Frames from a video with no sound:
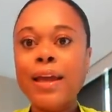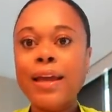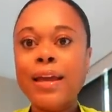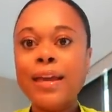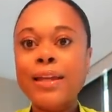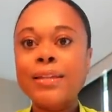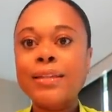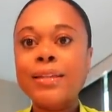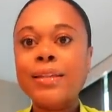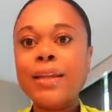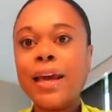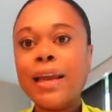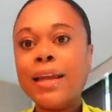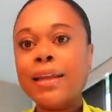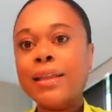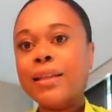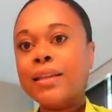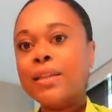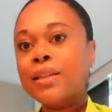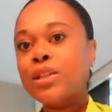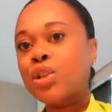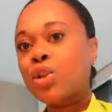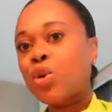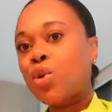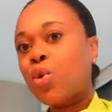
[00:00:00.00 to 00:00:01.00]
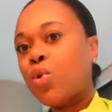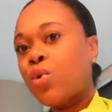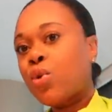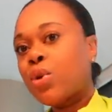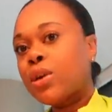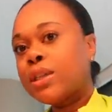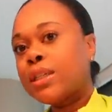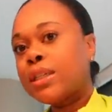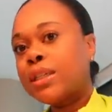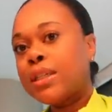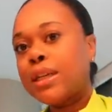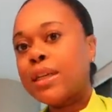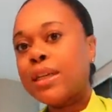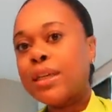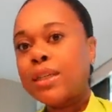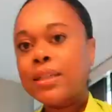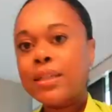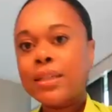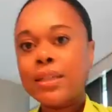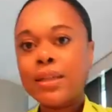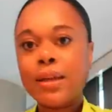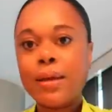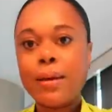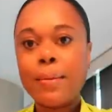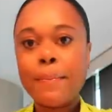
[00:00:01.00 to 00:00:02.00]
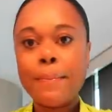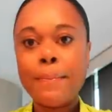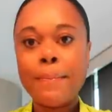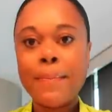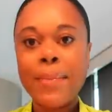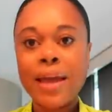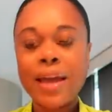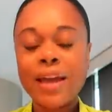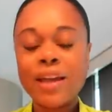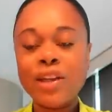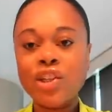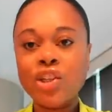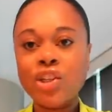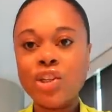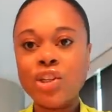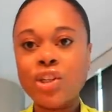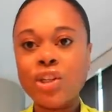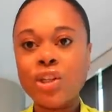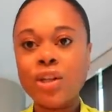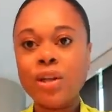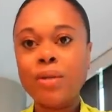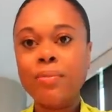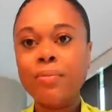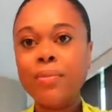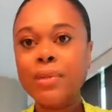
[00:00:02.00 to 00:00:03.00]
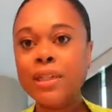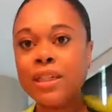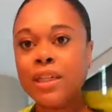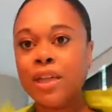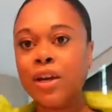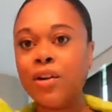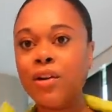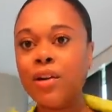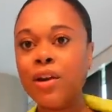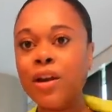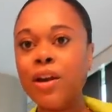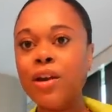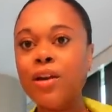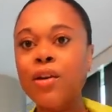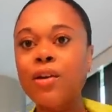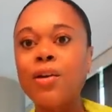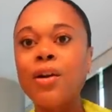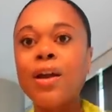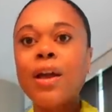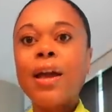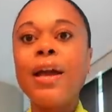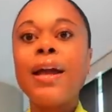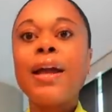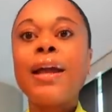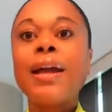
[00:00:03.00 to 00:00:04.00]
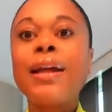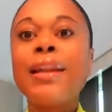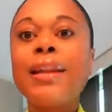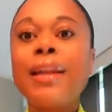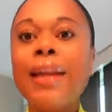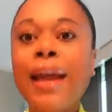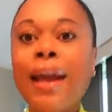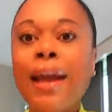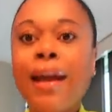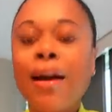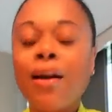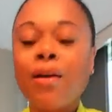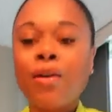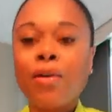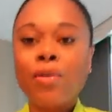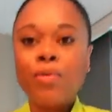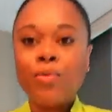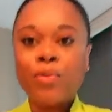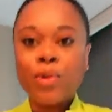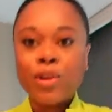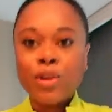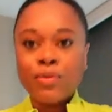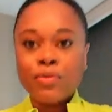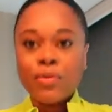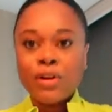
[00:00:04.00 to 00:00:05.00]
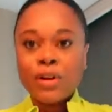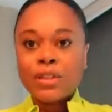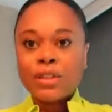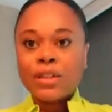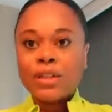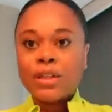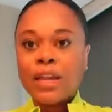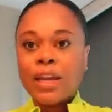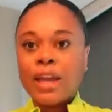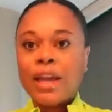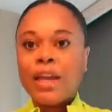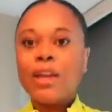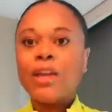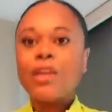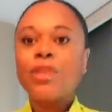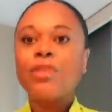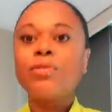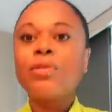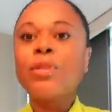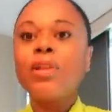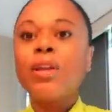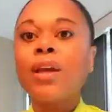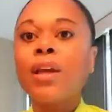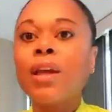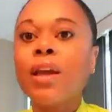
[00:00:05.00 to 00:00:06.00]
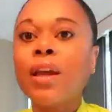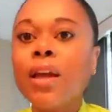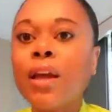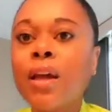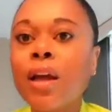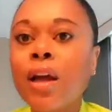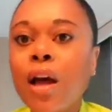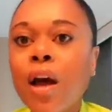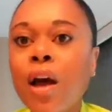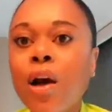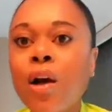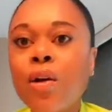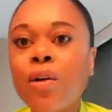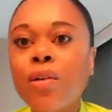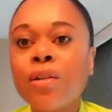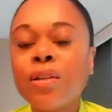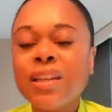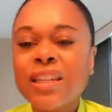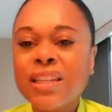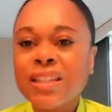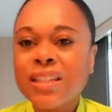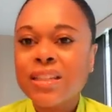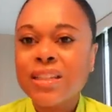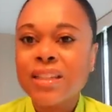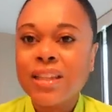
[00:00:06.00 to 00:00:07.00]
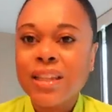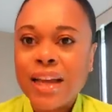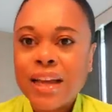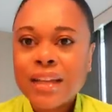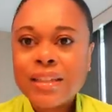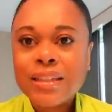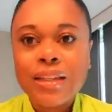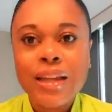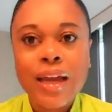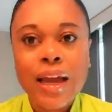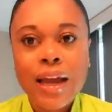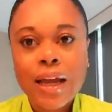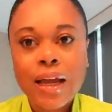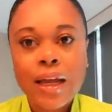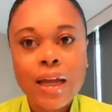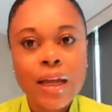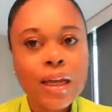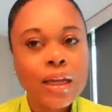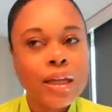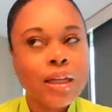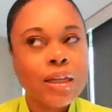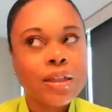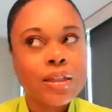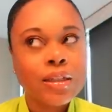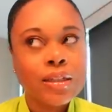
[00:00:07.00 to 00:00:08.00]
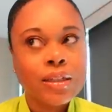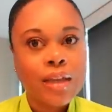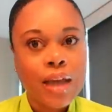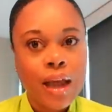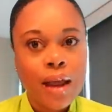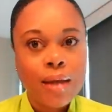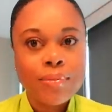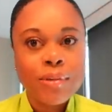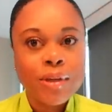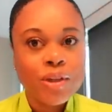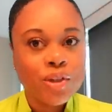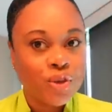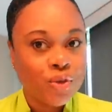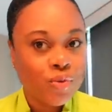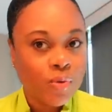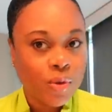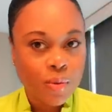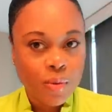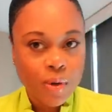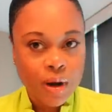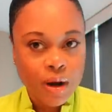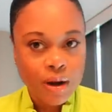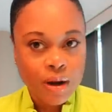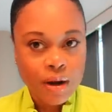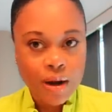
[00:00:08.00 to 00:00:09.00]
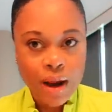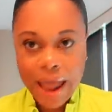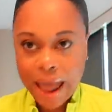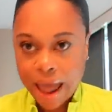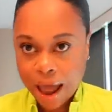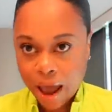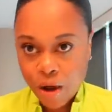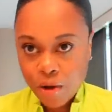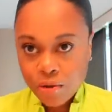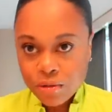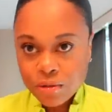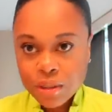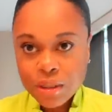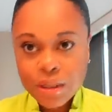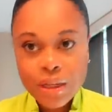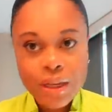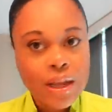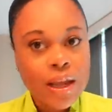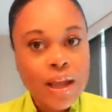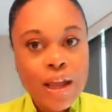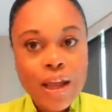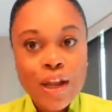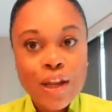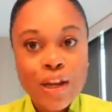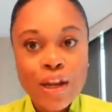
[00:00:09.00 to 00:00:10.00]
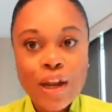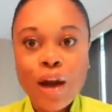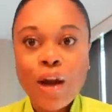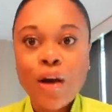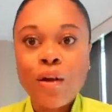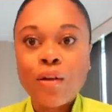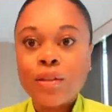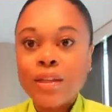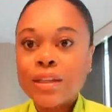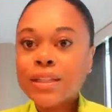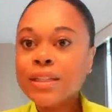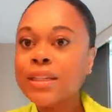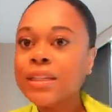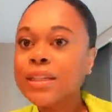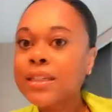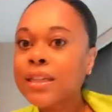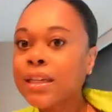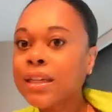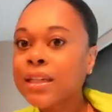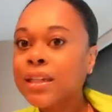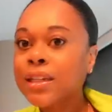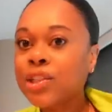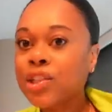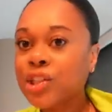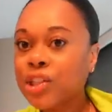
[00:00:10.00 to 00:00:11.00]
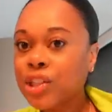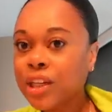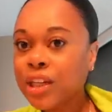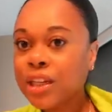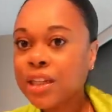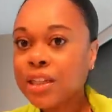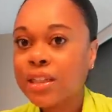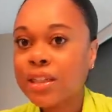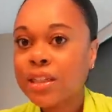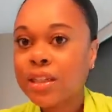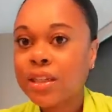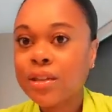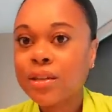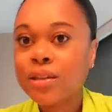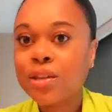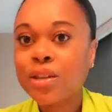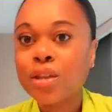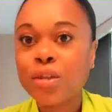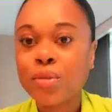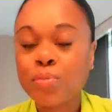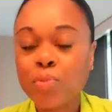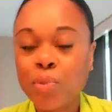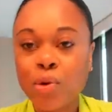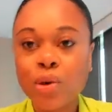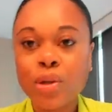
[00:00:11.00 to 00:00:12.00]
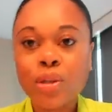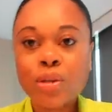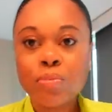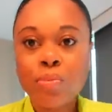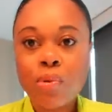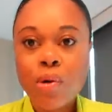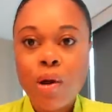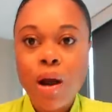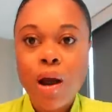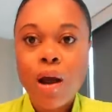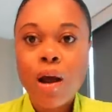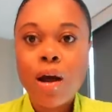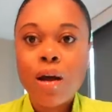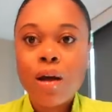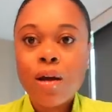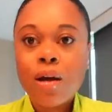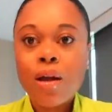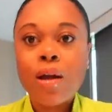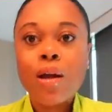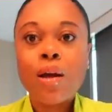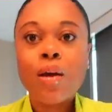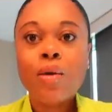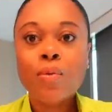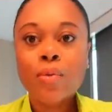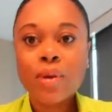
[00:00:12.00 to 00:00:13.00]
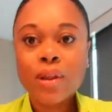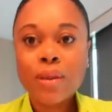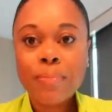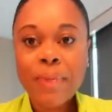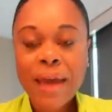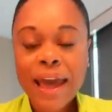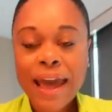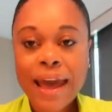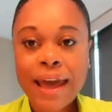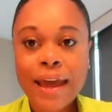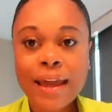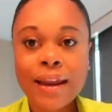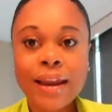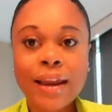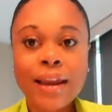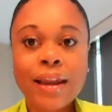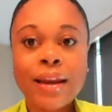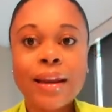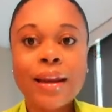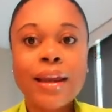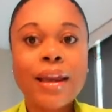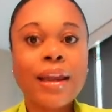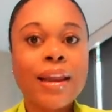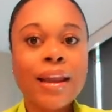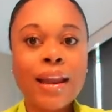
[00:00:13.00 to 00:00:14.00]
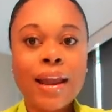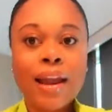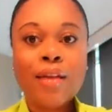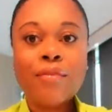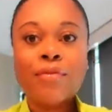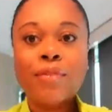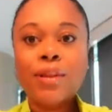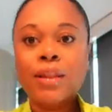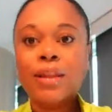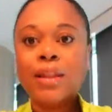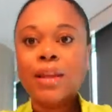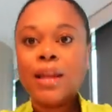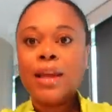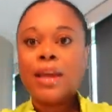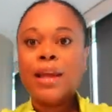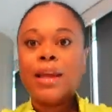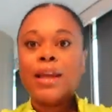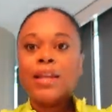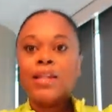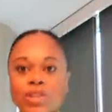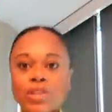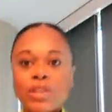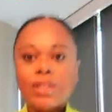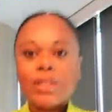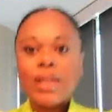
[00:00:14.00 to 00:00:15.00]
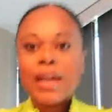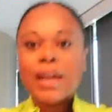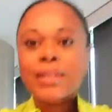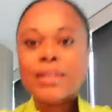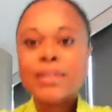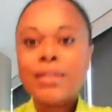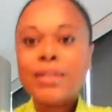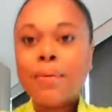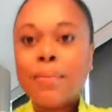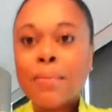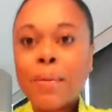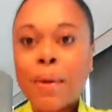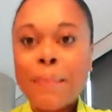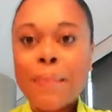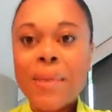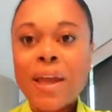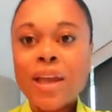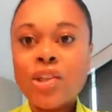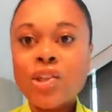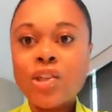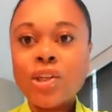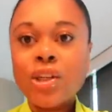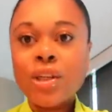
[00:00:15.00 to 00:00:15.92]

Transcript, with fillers: is like this corset mesh material. Now, when you first look at it, you think, oh, this that's like a top that you would wear out. No, this is a legit sports bra with padding and everything. It just got some mesh